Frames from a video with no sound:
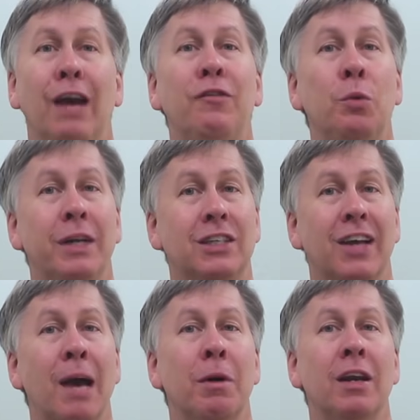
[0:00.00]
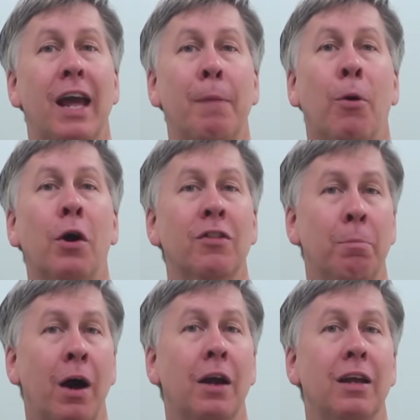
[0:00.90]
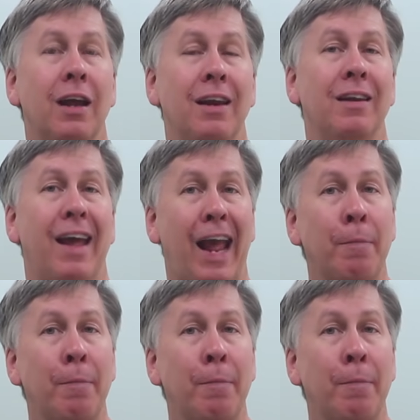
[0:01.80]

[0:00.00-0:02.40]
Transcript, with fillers: If you would examine a part of the body in an